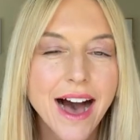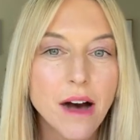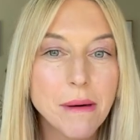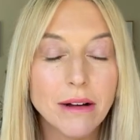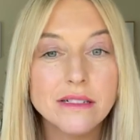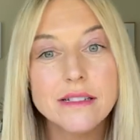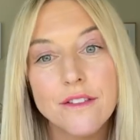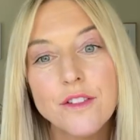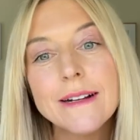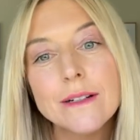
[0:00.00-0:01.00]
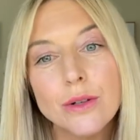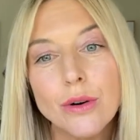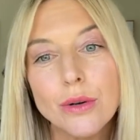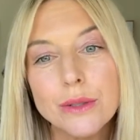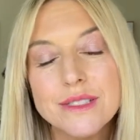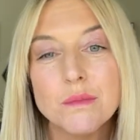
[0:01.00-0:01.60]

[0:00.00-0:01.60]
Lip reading: about different goals